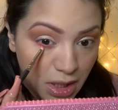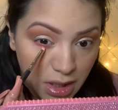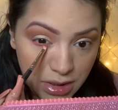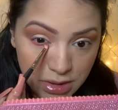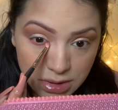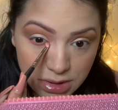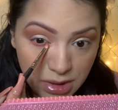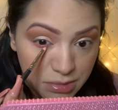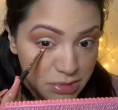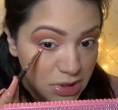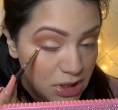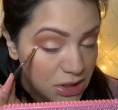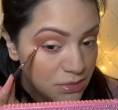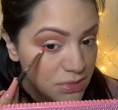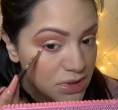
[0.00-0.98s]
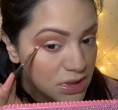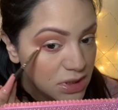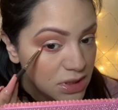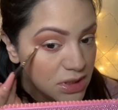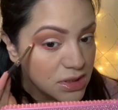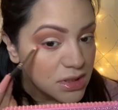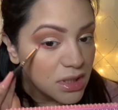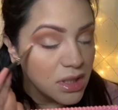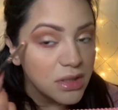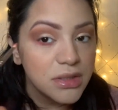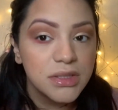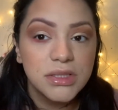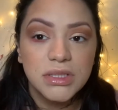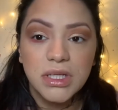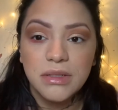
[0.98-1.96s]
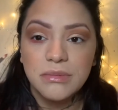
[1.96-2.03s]
Sometimes these
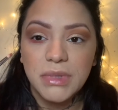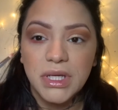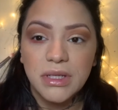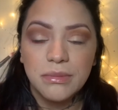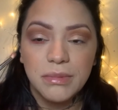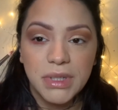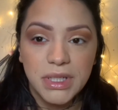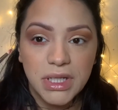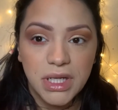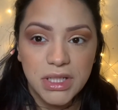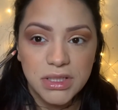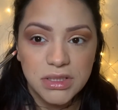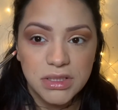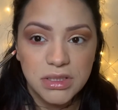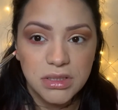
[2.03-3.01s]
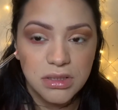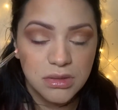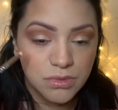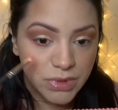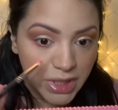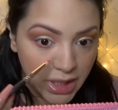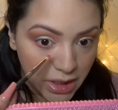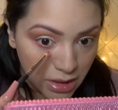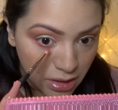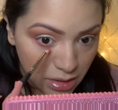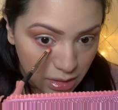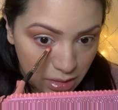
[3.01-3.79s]
colors can make my eyes look red.